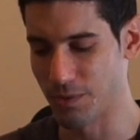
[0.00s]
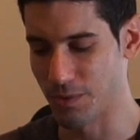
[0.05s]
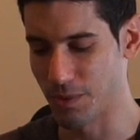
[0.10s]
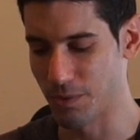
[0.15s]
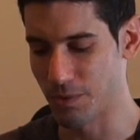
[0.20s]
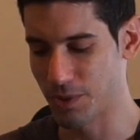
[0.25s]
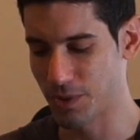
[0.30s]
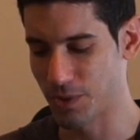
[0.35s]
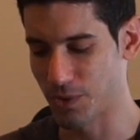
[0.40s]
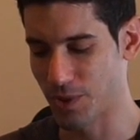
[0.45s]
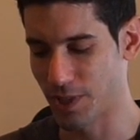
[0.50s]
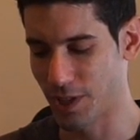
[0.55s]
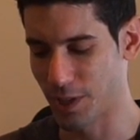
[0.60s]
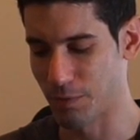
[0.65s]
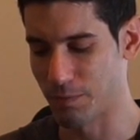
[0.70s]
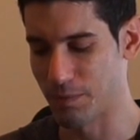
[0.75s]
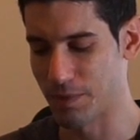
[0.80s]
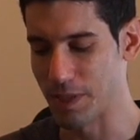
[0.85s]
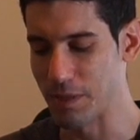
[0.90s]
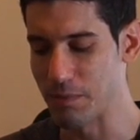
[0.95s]
we want to
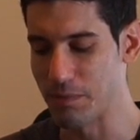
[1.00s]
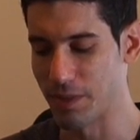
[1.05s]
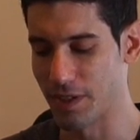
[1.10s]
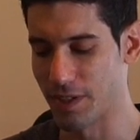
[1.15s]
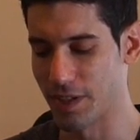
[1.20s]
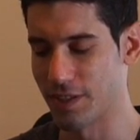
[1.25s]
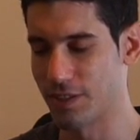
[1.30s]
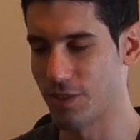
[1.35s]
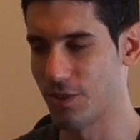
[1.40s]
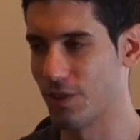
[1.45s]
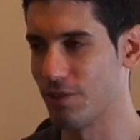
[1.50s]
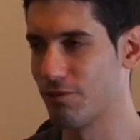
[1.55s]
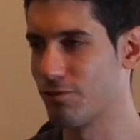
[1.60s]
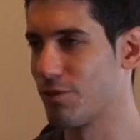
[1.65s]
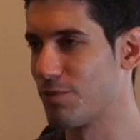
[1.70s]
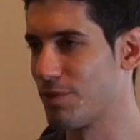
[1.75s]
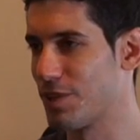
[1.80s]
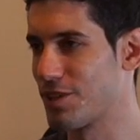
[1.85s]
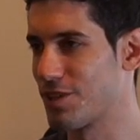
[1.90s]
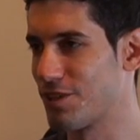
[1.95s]
help liberate your
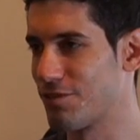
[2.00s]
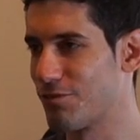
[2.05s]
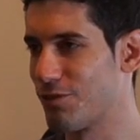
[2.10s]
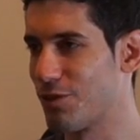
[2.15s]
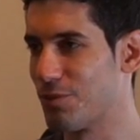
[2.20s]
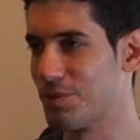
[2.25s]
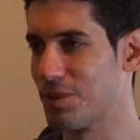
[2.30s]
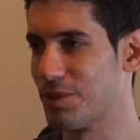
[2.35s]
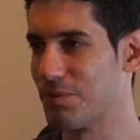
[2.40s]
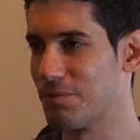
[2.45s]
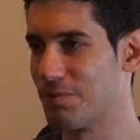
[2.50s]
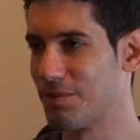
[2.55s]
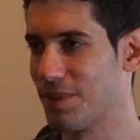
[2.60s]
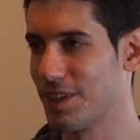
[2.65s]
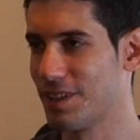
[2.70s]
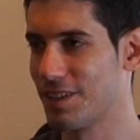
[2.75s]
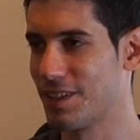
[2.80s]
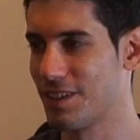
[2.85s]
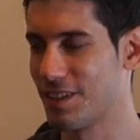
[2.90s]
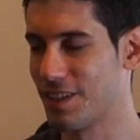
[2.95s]
information from them,
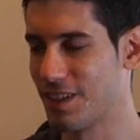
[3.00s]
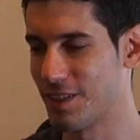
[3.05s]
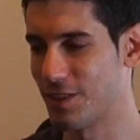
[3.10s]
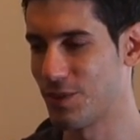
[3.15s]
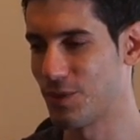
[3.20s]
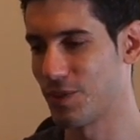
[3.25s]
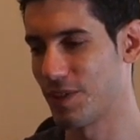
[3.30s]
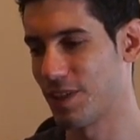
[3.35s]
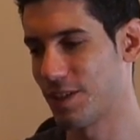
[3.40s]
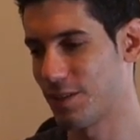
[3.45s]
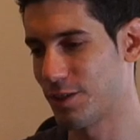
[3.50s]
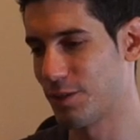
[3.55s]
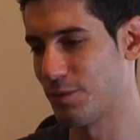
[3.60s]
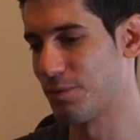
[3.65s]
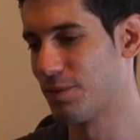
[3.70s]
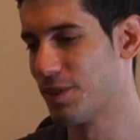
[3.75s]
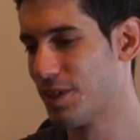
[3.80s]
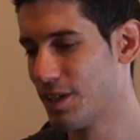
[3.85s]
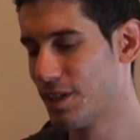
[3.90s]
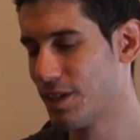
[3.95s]
right? And, and to get them